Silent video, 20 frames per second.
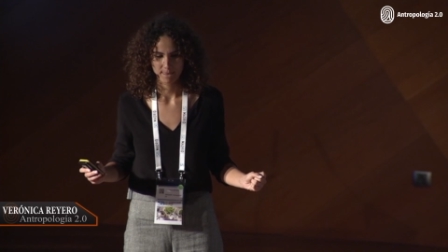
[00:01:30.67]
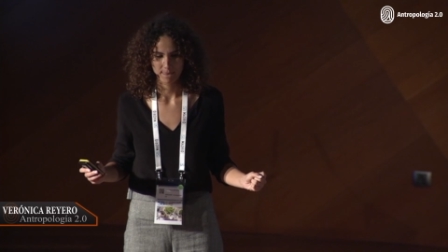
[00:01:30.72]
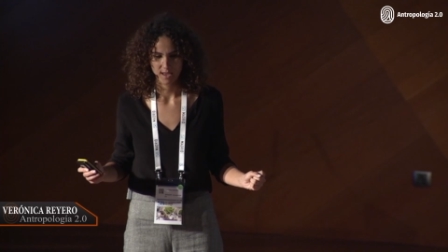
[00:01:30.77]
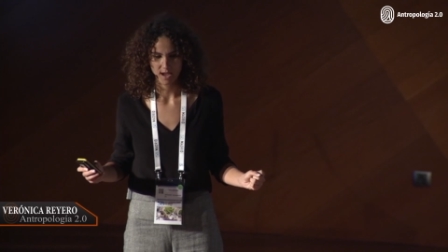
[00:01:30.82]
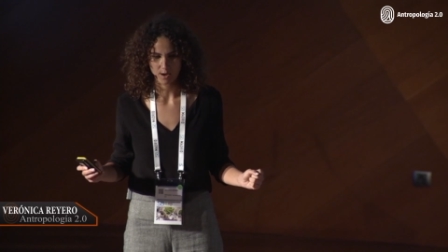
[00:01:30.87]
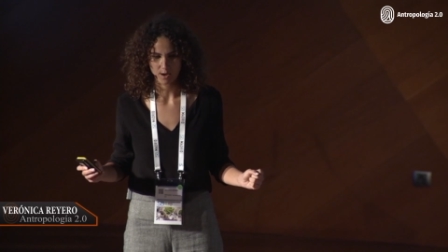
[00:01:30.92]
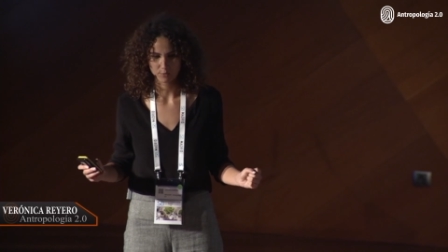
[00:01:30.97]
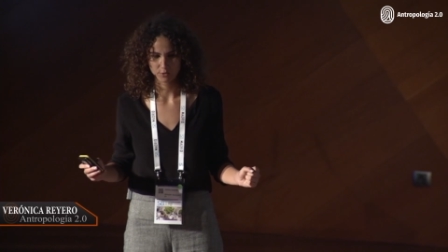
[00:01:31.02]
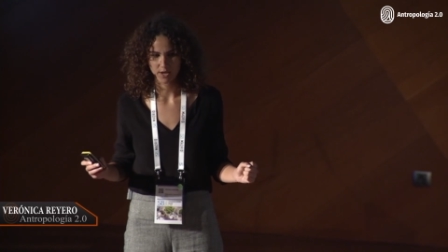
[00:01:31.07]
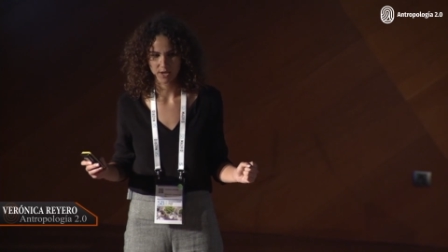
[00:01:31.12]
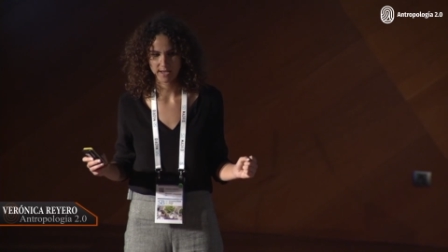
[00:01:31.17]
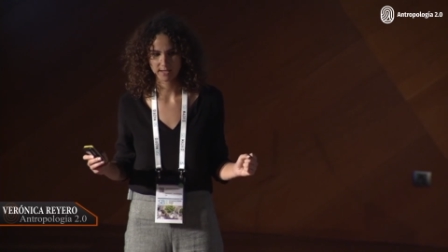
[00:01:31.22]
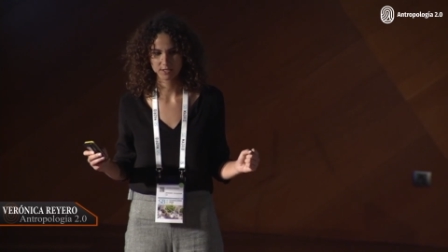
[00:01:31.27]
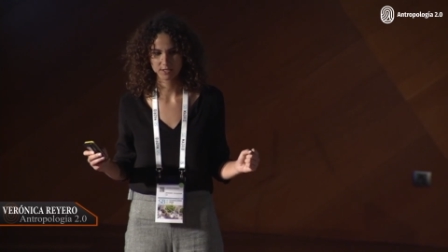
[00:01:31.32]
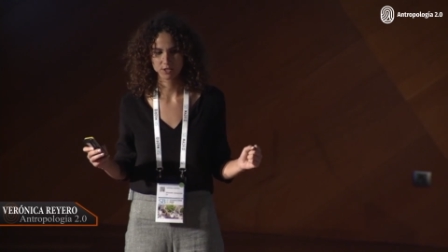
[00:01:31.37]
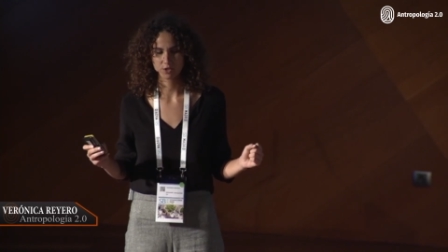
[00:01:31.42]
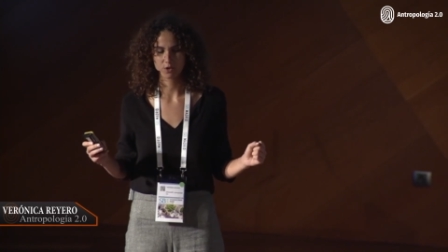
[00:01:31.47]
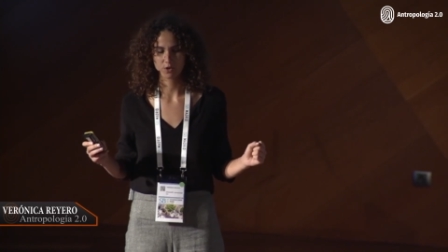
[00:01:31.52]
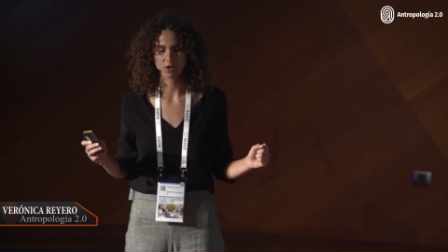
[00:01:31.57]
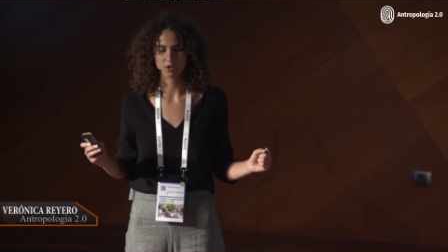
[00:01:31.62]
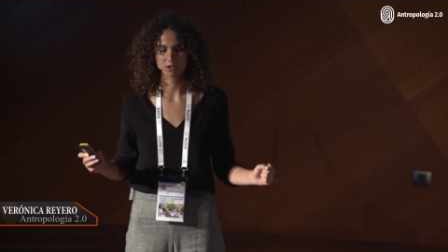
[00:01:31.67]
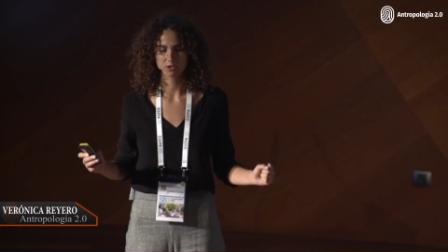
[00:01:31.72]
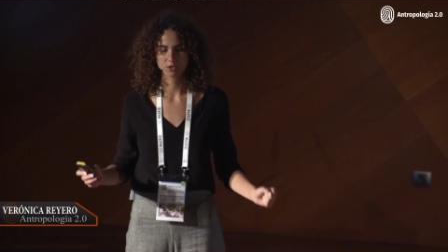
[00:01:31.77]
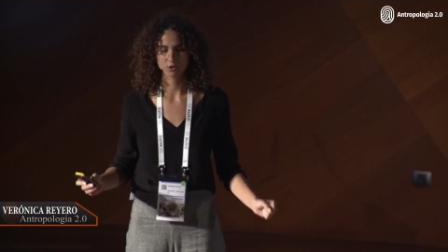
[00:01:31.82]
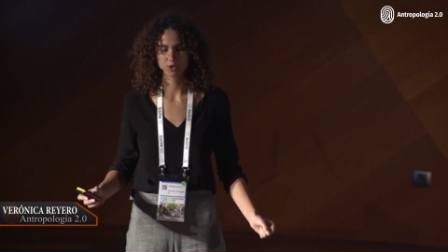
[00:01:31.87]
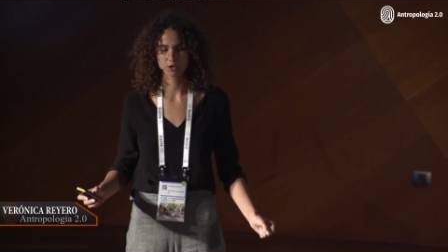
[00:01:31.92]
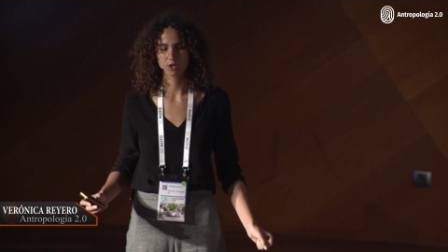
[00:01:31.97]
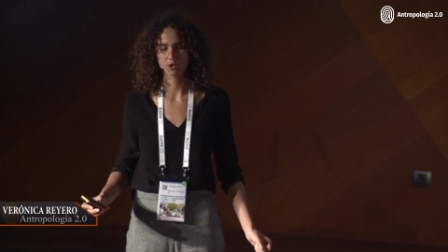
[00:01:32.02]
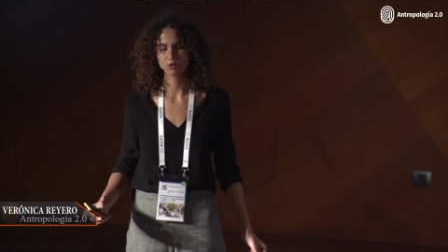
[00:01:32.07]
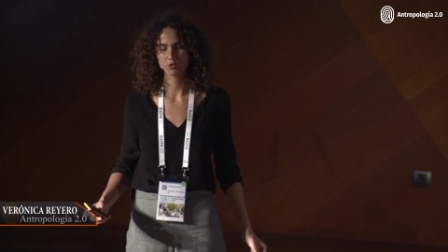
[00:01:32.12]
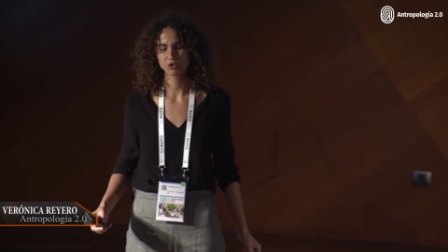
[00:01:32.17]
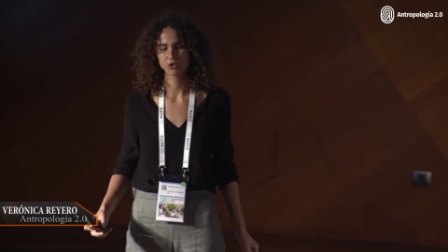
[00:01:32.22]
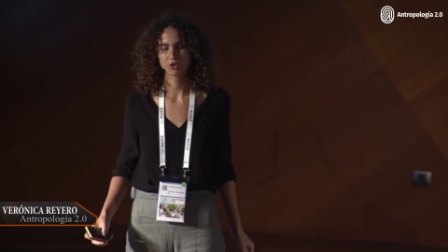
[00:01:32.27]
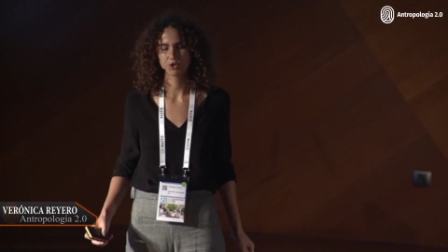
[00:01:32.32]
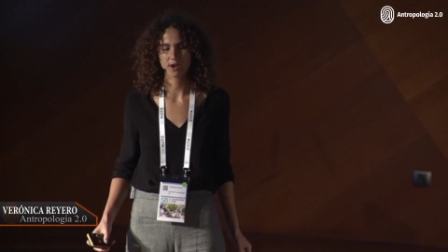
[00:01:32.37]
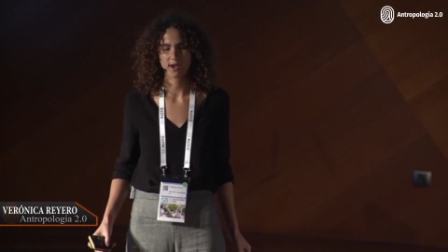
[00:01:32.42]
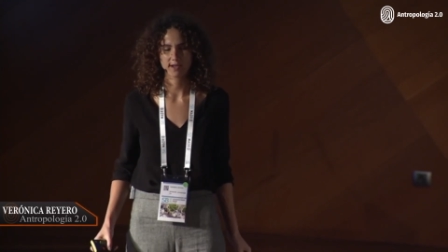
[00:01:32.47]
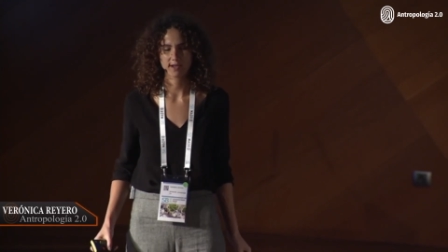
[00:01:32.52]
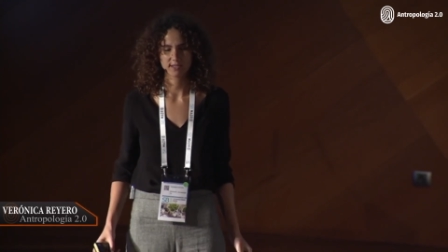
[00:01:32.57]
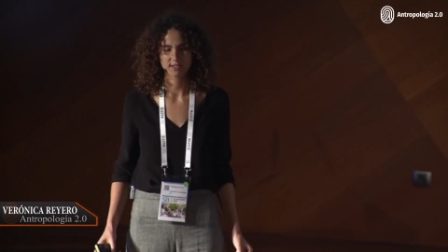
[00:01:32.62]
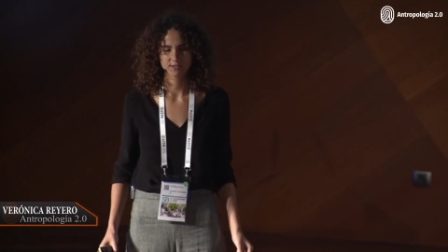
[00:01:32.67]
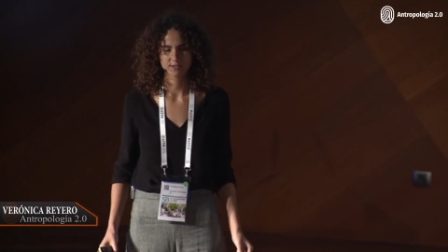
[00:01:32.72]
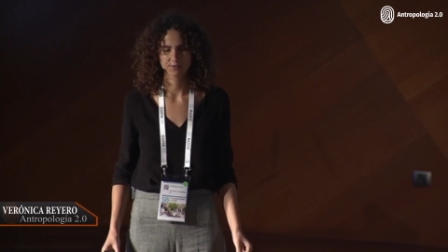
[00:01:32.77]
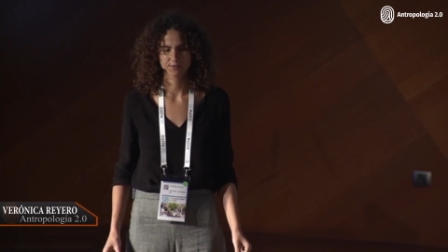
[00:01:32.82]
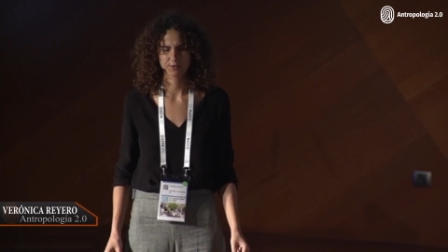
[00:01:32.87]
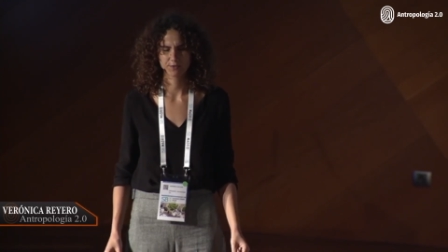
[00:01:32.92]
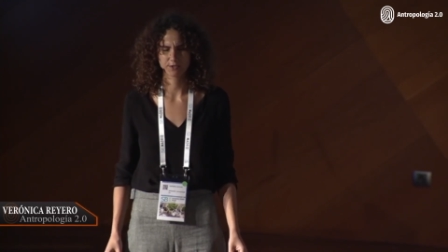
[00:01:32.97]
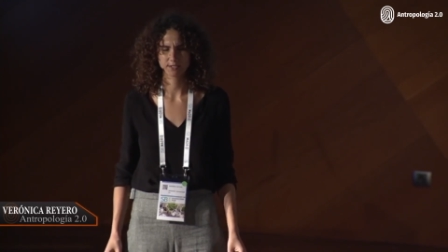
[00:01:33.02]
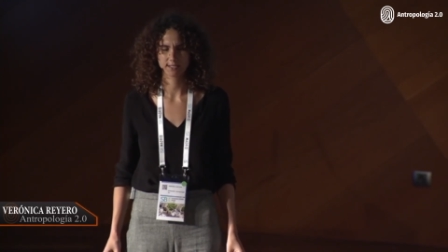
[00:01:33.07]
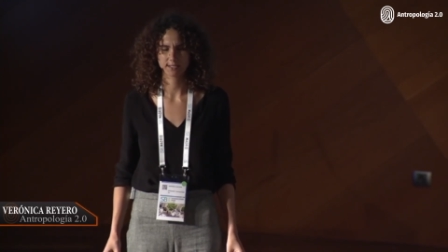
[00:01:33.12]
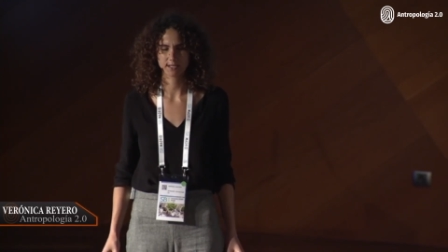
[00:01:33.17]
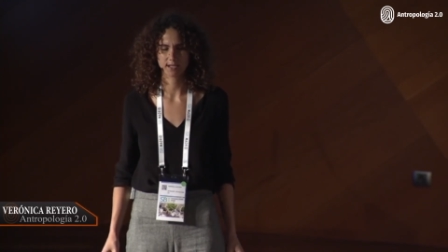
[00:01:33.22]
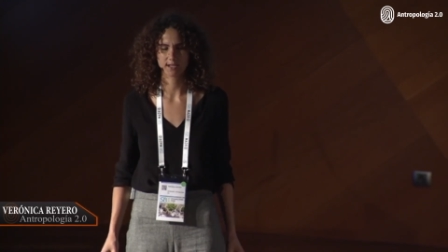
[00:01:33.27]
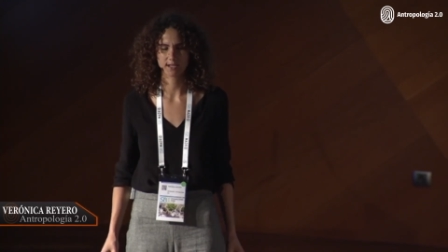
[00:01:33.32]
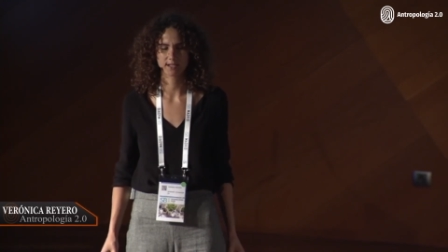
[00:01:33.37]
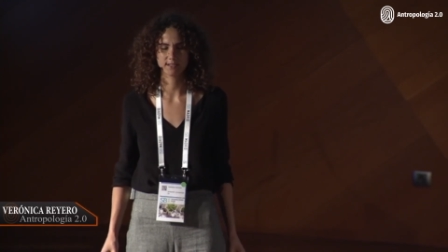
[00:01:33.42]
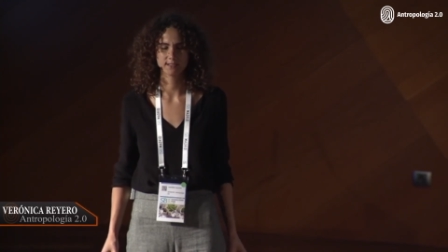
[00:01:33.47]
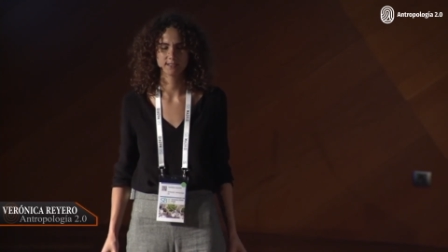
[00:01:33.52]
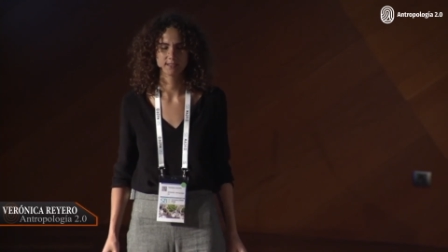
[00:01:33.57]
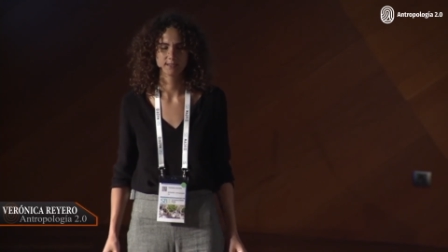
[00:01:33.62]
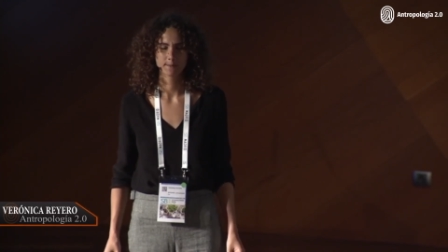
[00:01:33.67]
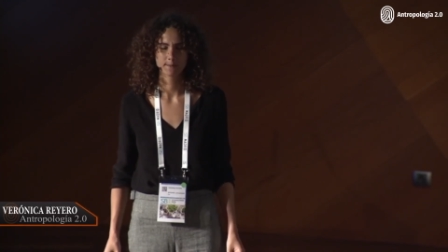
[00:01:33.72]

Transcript: I would ask you all to close your eyes for a second